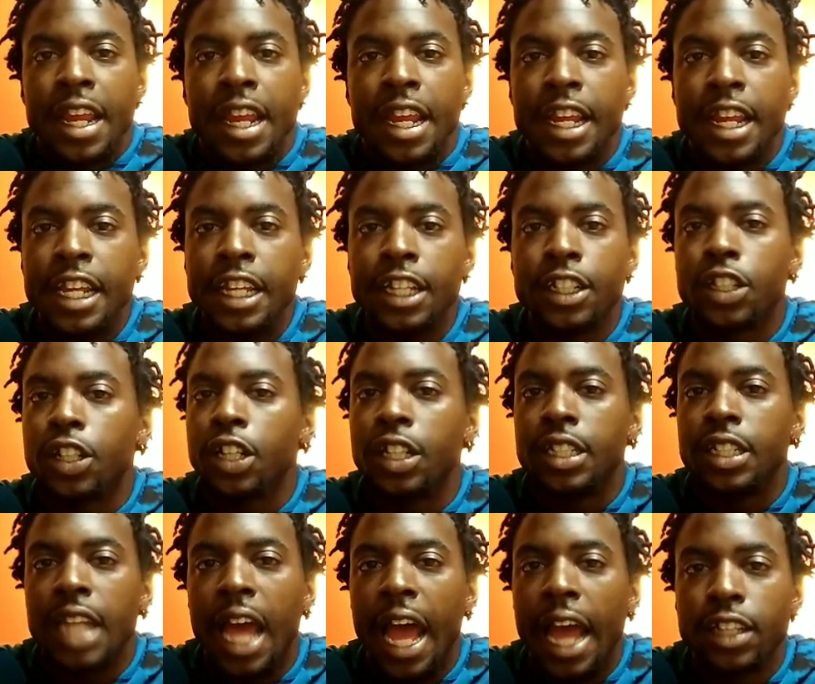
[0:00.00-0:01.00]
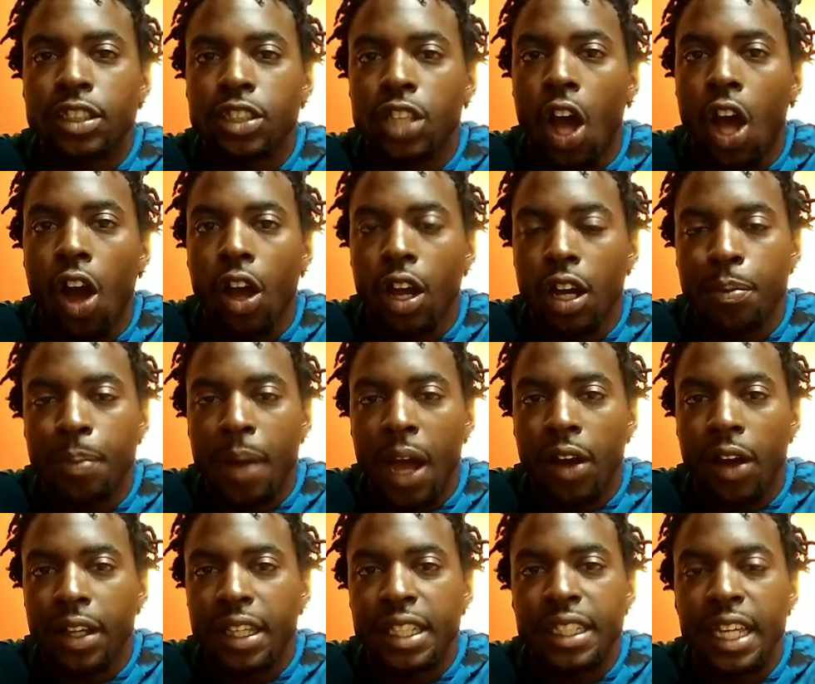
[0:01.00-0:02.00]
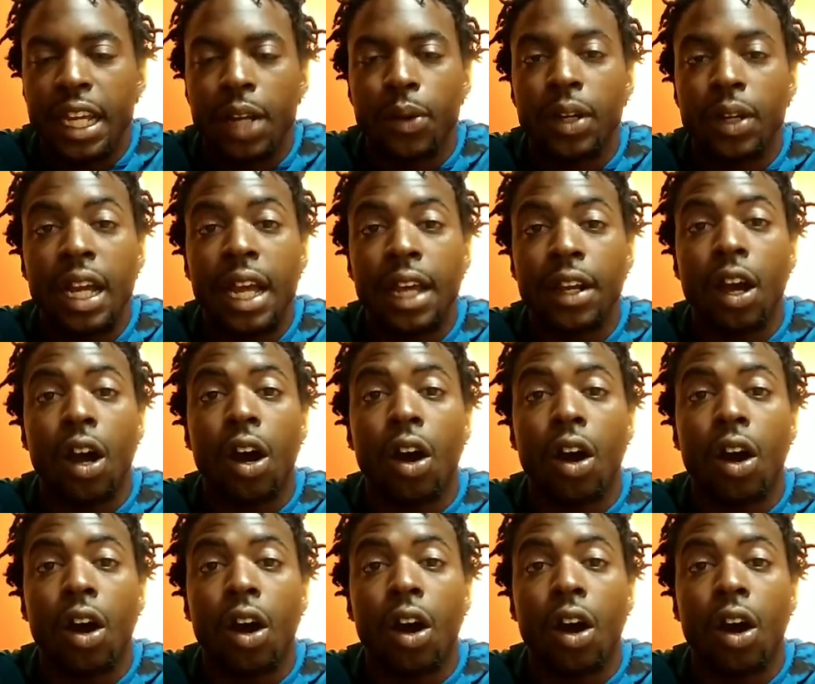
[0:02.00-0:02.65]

he could not talk about Kierra at